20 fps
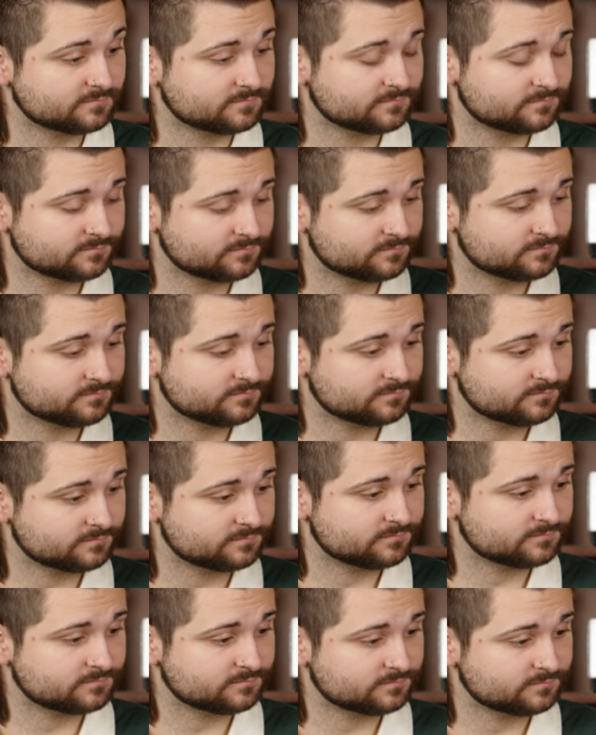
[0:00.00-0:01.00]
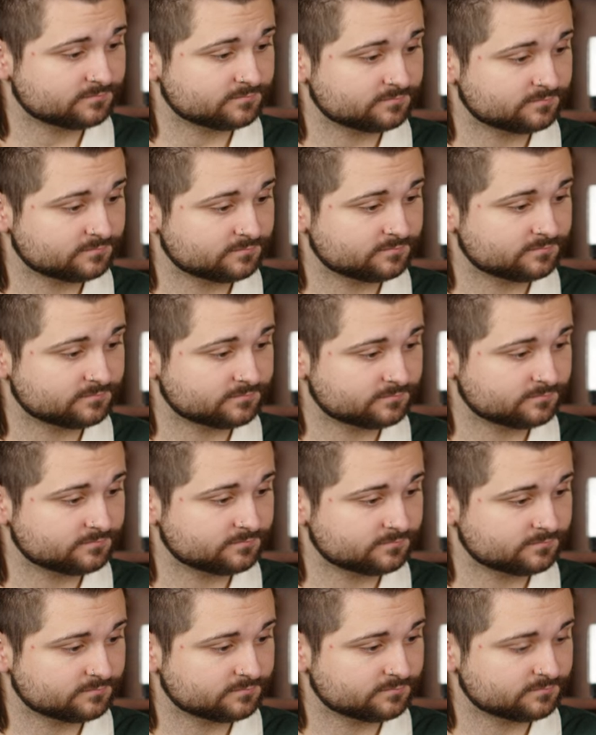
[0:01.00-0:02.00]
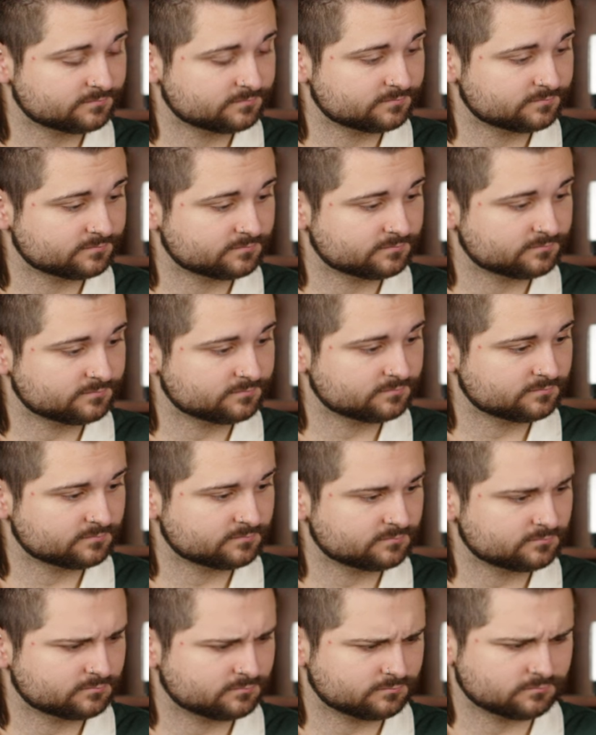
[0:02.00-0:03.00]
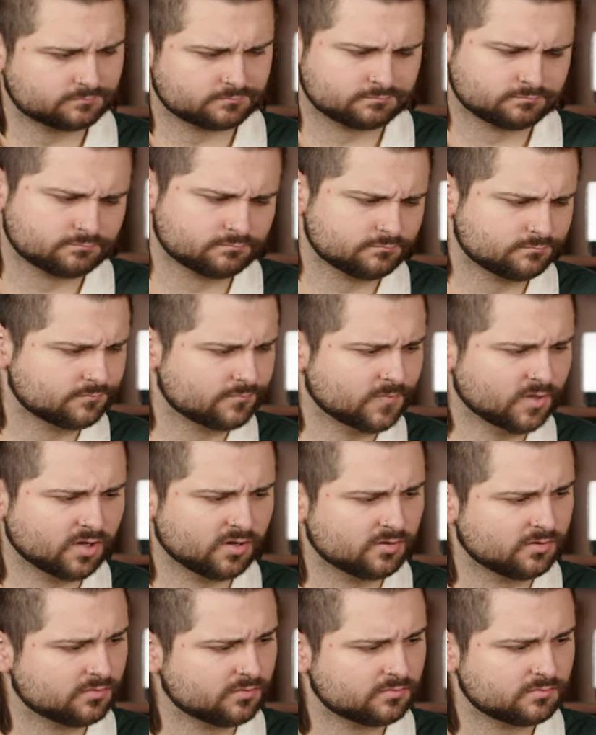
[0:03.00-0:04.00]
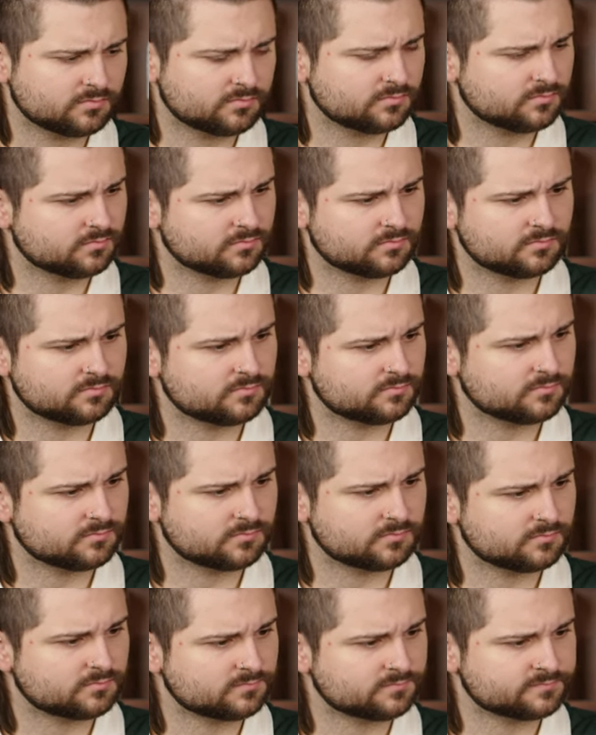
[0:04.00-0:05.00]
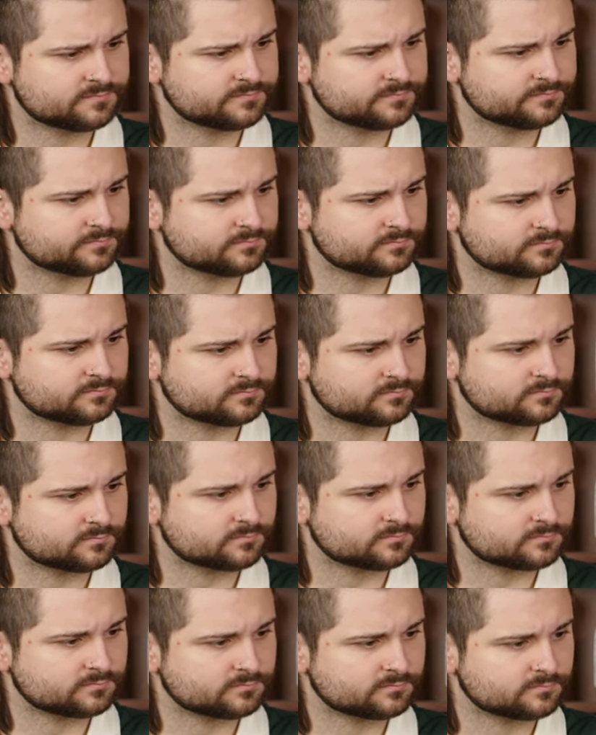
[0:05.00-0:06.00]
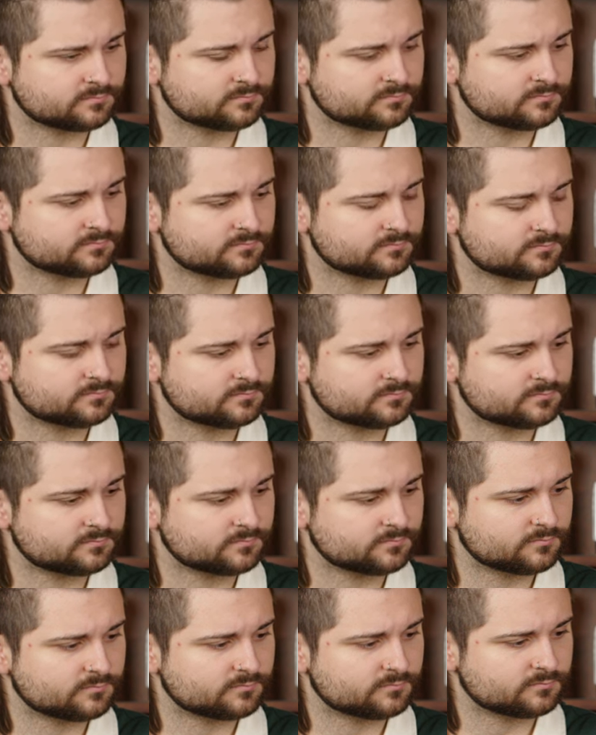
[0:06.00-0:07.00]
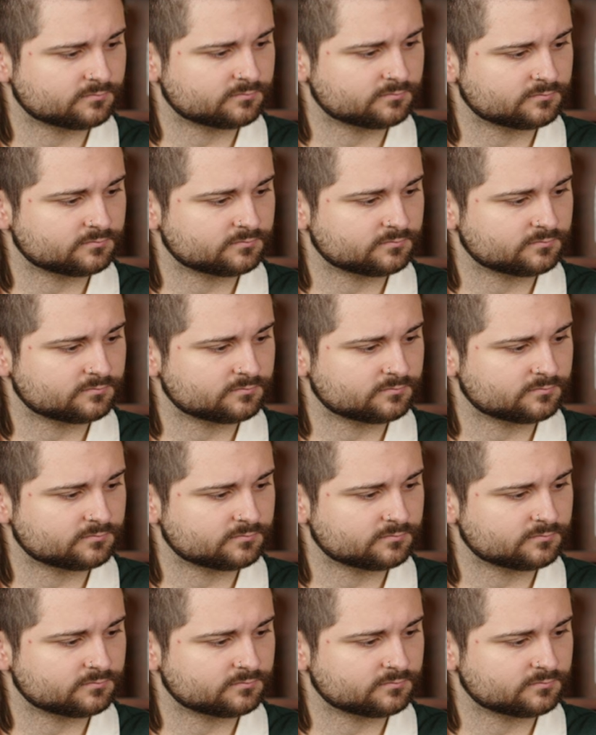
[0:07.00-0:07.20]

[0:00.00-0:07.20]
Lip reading: (not speaking)